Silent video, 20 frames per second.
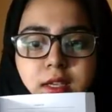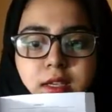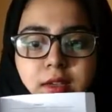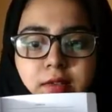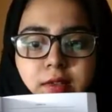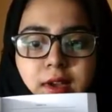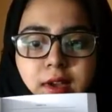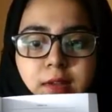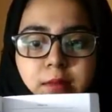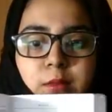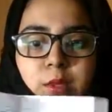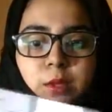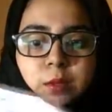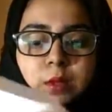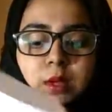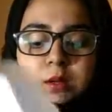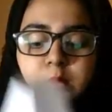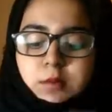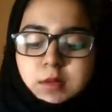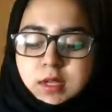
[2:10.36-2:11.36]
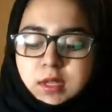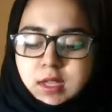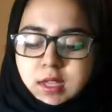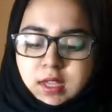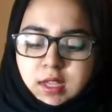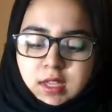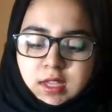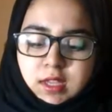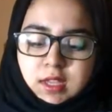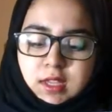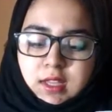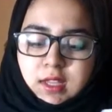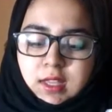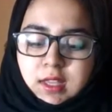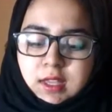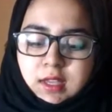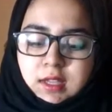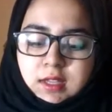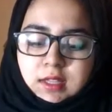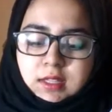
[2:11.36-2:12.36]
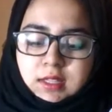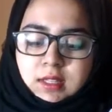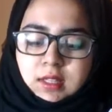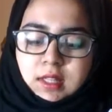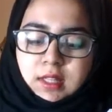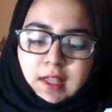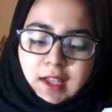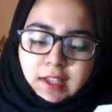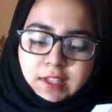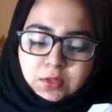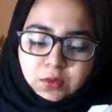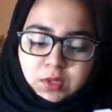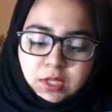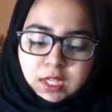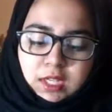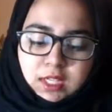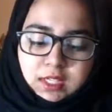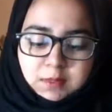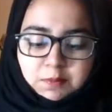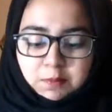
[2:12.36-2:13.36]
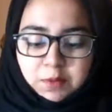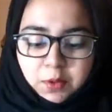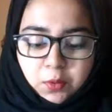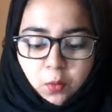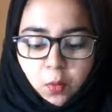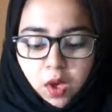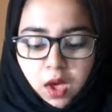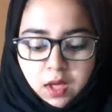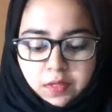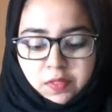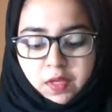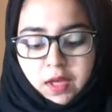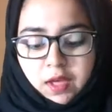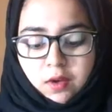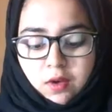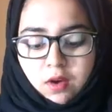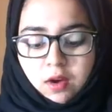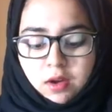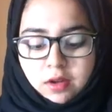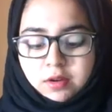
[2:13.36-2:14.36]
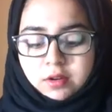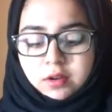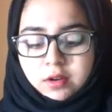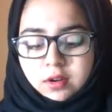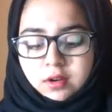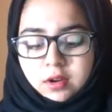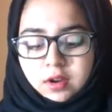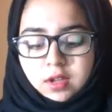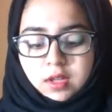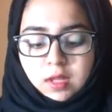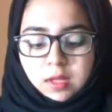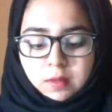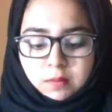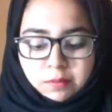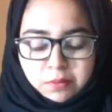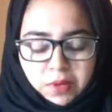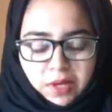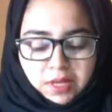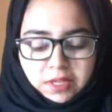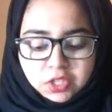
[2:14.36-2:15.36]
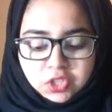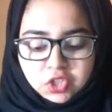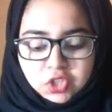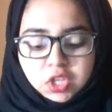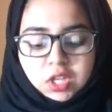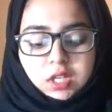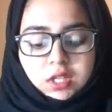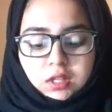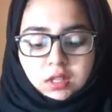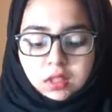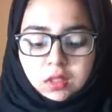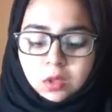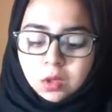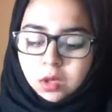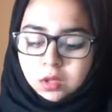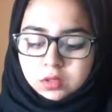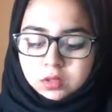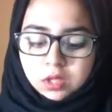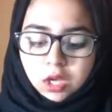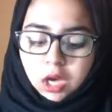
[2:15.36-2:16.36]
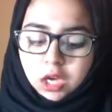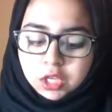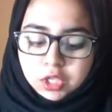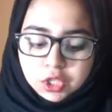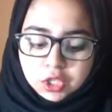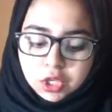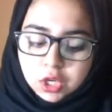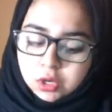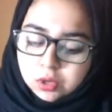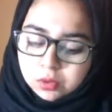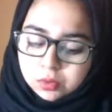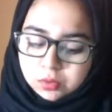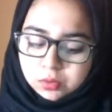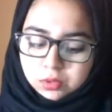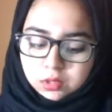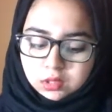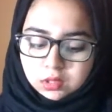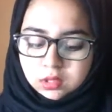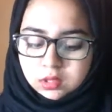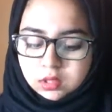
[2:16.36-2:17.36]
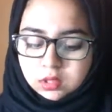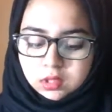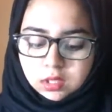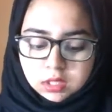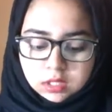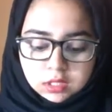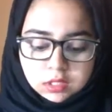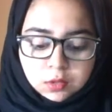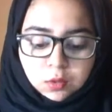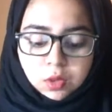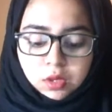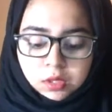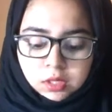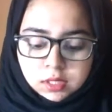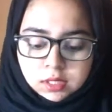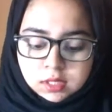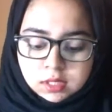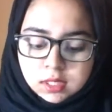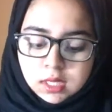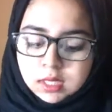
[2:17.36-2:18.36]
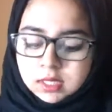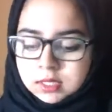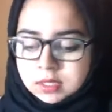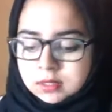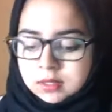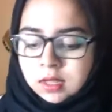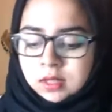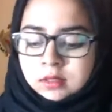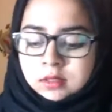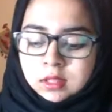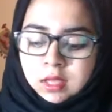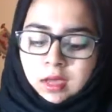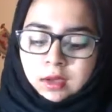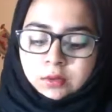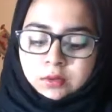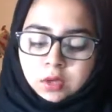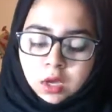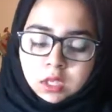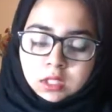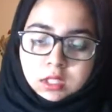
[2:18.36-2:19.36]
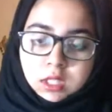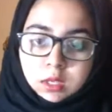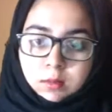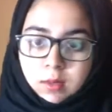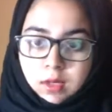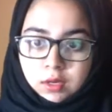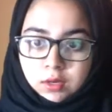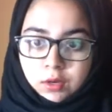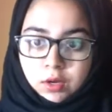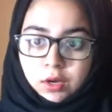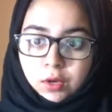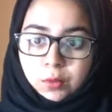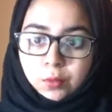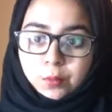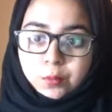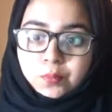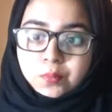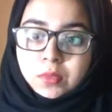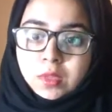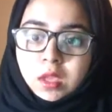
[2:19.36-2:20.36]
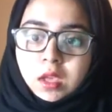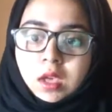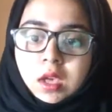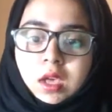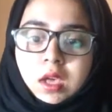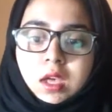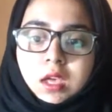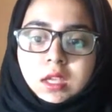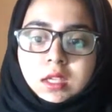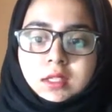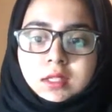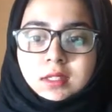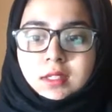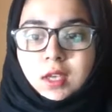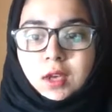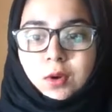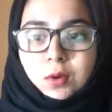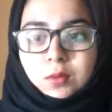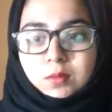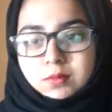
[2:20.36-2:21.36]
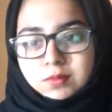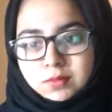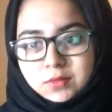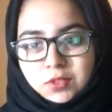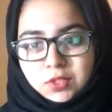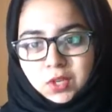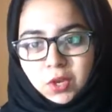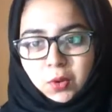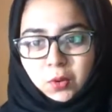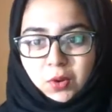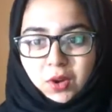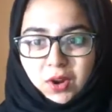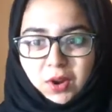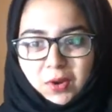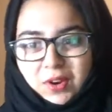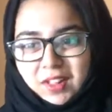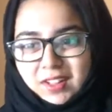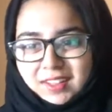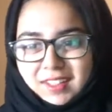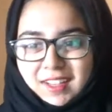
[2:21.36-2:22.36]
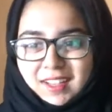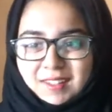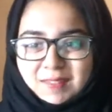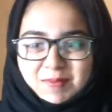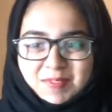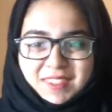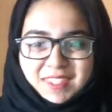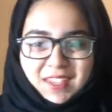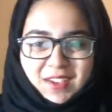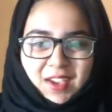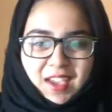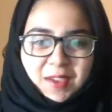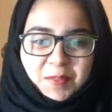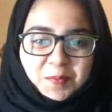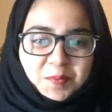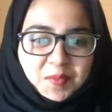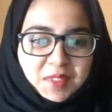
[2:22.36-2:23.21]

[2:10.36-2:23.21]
Rounding it up. And the last one is, "But why thy otter matcheth not thy show? The soil is this that thou dost command grow." So, show, grow, and all that. Okay.